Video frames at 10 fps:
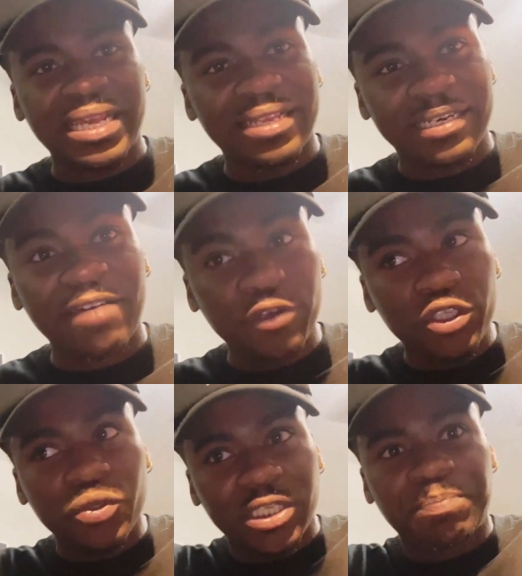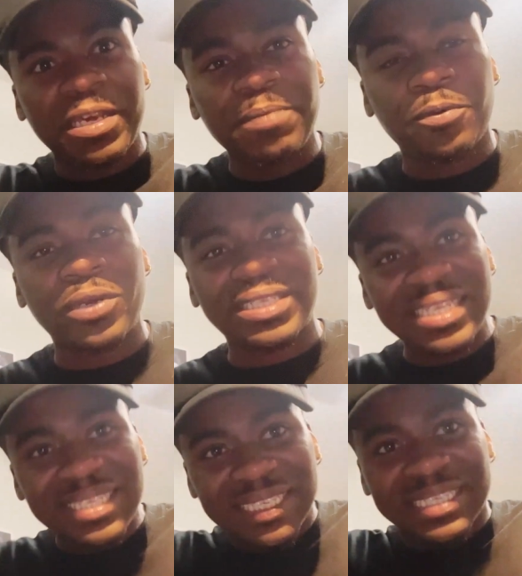The devil uses people and
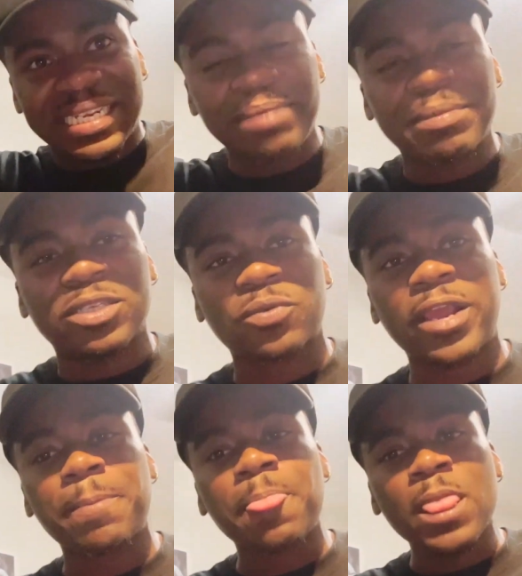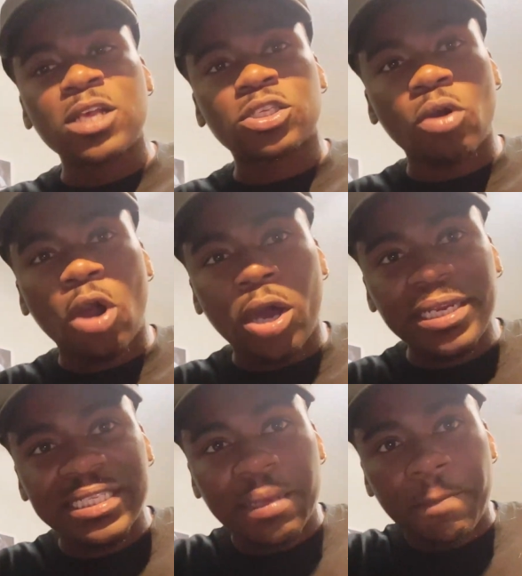sends his demons, right? So all
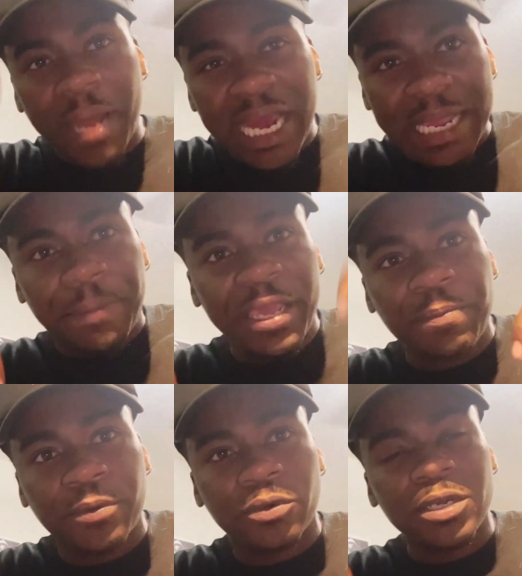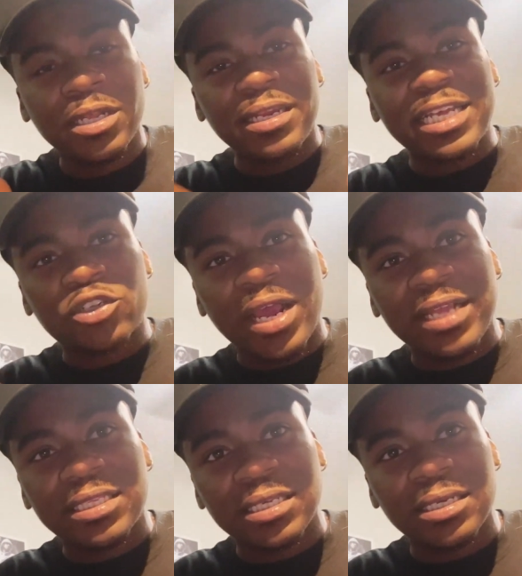these demonic people that
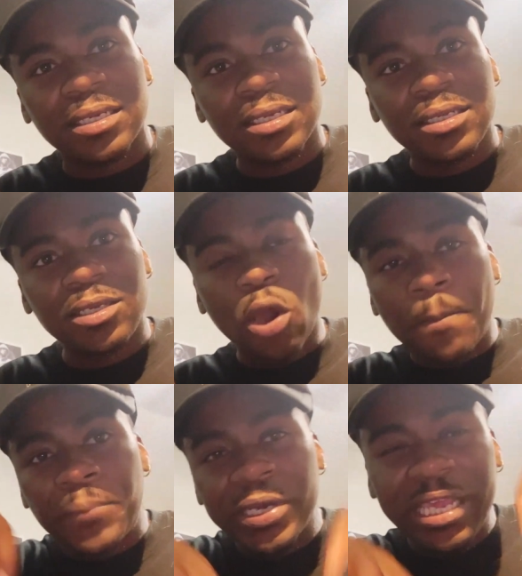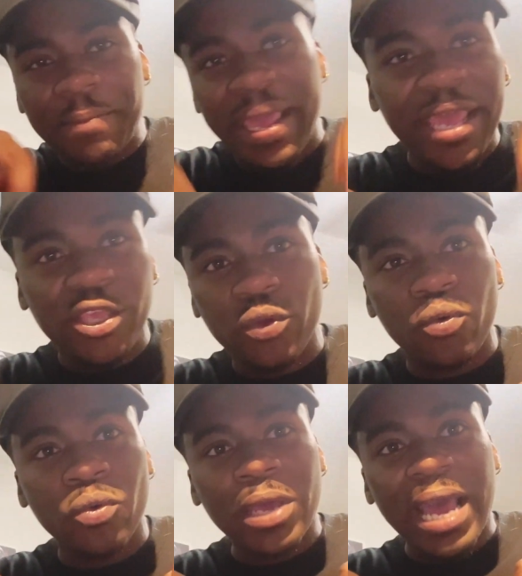tried to, you know, boogeyman
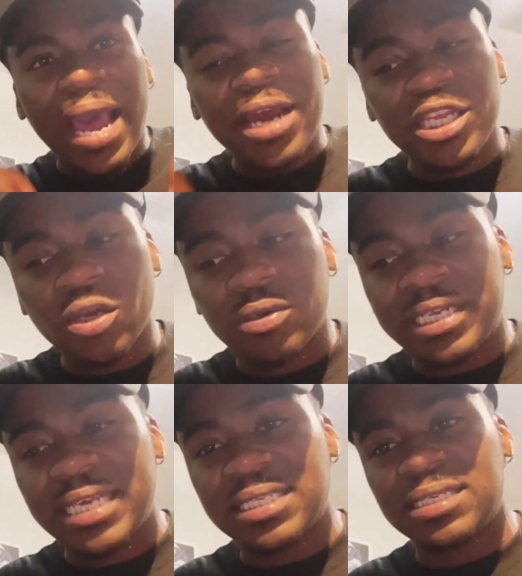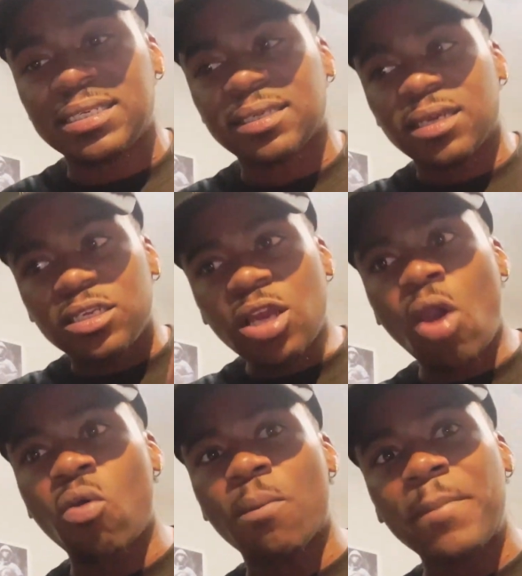you out of your destiny,
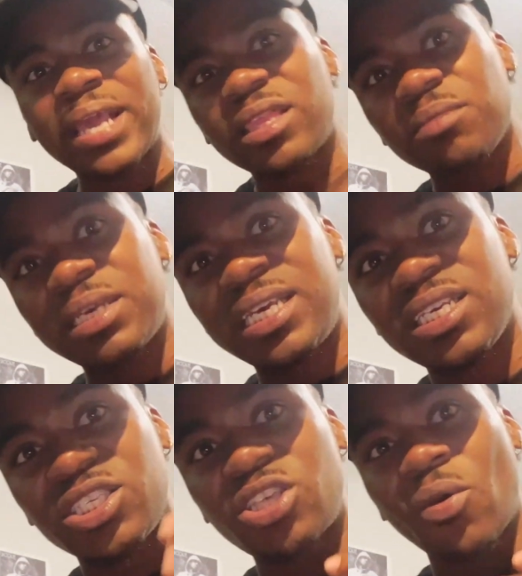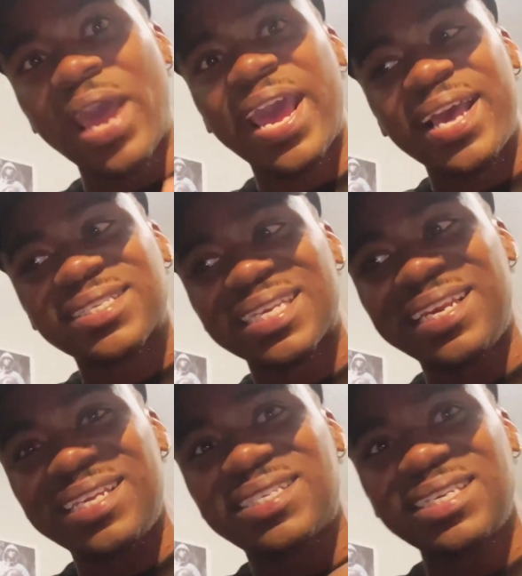yo, make them kiss your ass
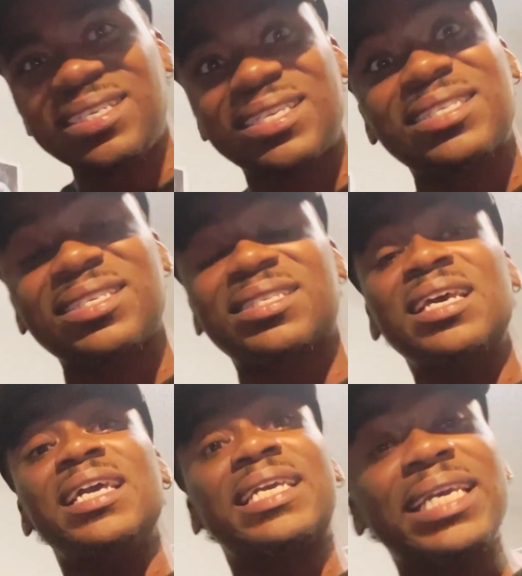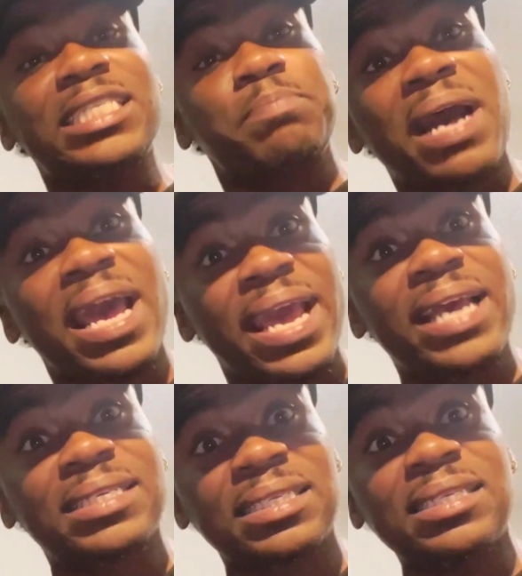in this season. This is kiss my
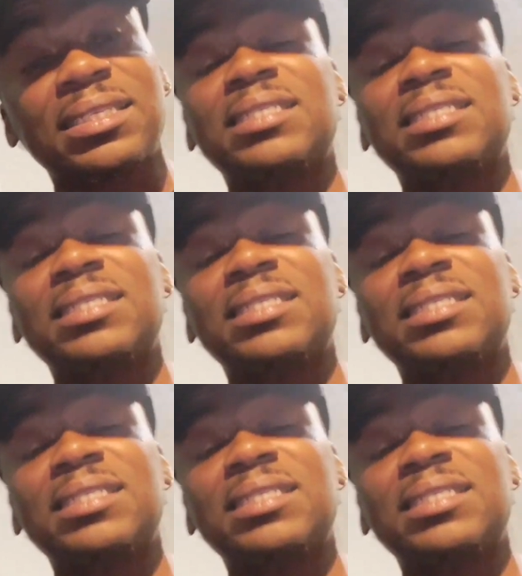ass season.